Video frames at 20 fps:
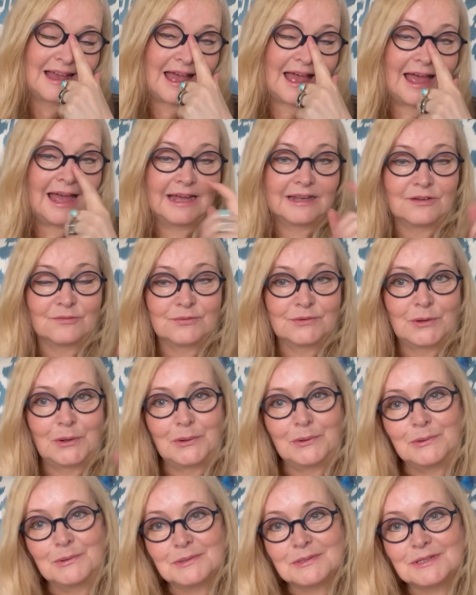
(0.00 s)
And of
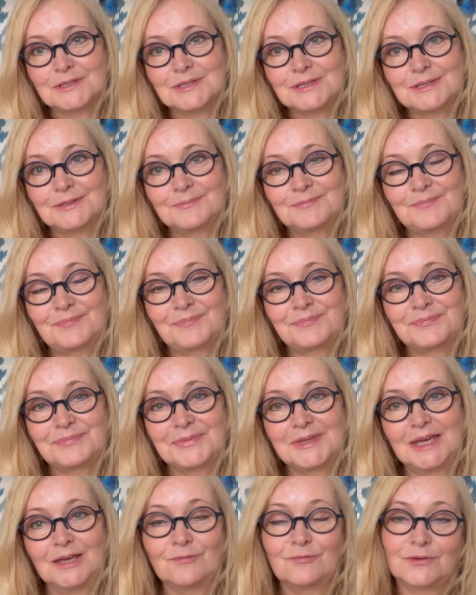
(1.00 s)
course,
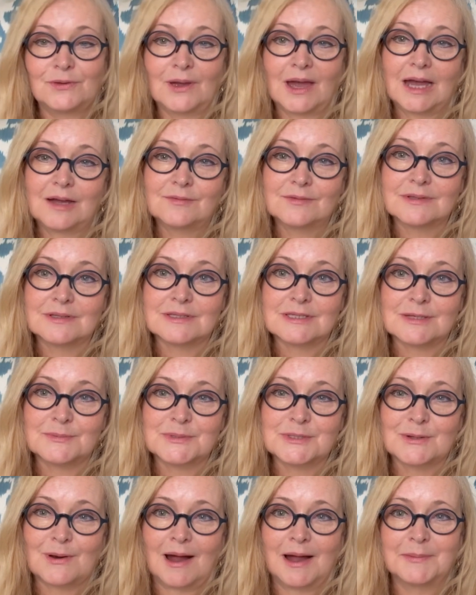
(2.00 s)
if you haven't
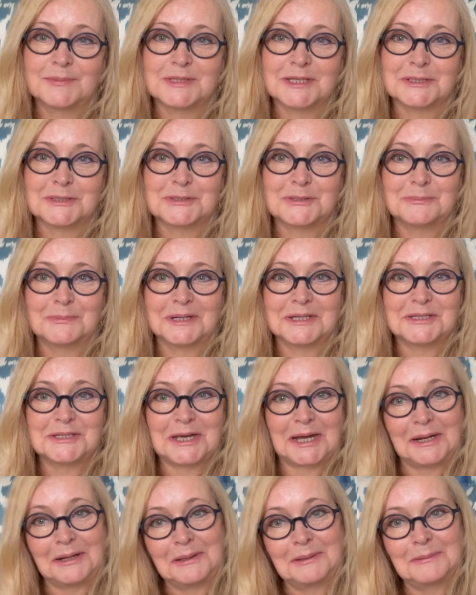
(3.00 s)
subscribed yet to my
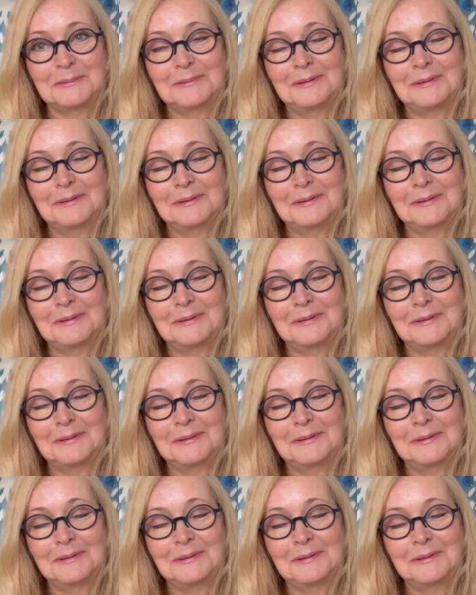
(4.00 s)
channel,